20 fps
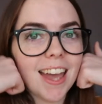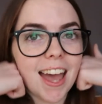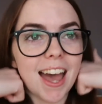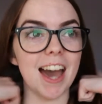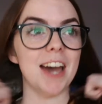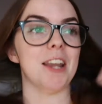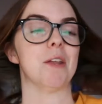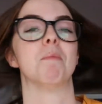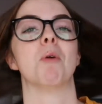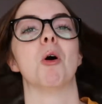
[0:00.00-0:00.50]

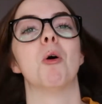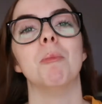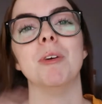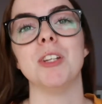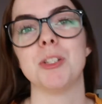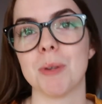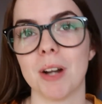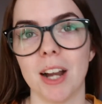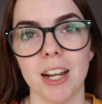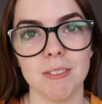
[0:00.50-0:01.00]
Had a
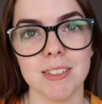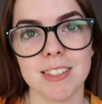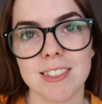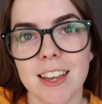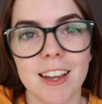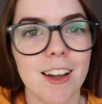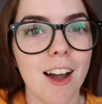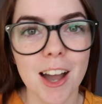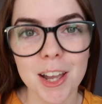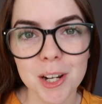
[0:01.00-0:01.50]
moment where I was
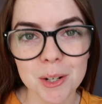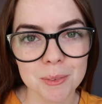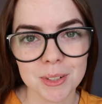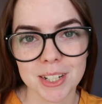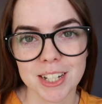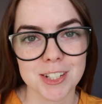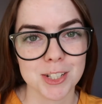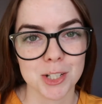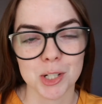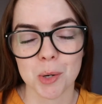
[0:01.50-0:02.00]
like, I don't
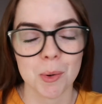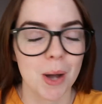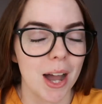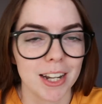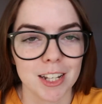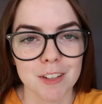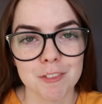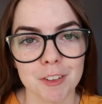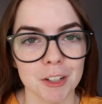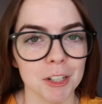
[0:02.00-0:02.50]
need to go
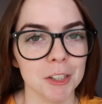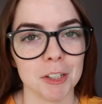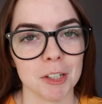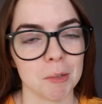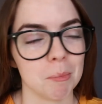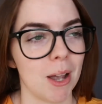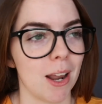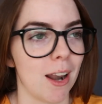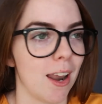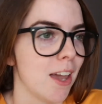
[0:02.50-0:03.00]
any further
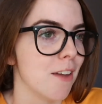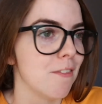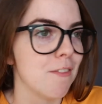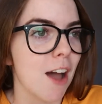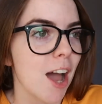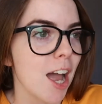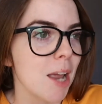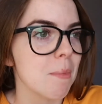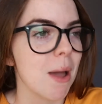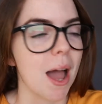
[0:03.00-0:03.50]
in my life.
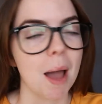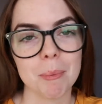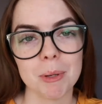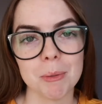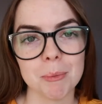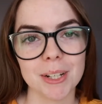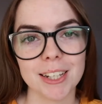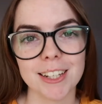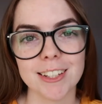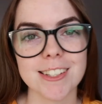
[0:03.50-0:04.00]
I'm happy
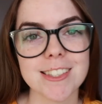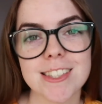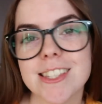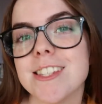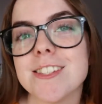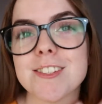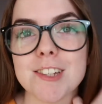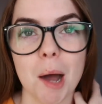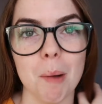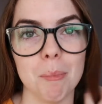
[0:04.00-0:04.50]
working in
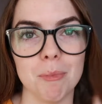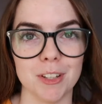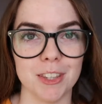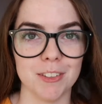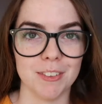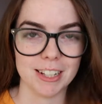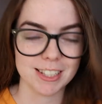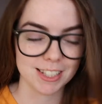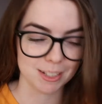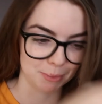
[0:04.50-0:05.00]
this job for
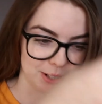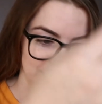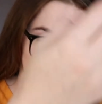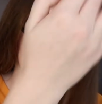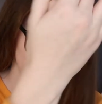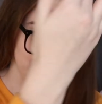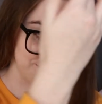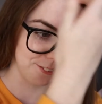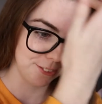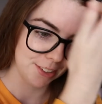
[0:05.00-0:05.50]
the rest of my
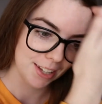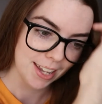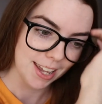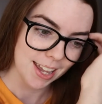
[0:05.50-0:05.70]
life.